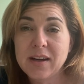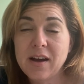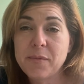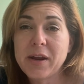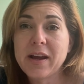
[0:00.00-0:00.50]

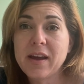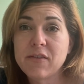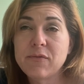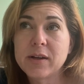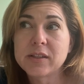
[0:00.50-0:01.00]
Um, and I
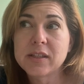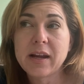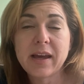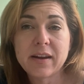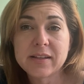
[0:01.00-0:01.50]
have melted,
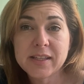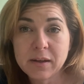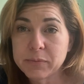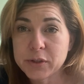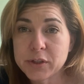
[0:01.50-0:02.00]
I had a
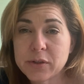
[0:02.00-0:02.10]
sampler.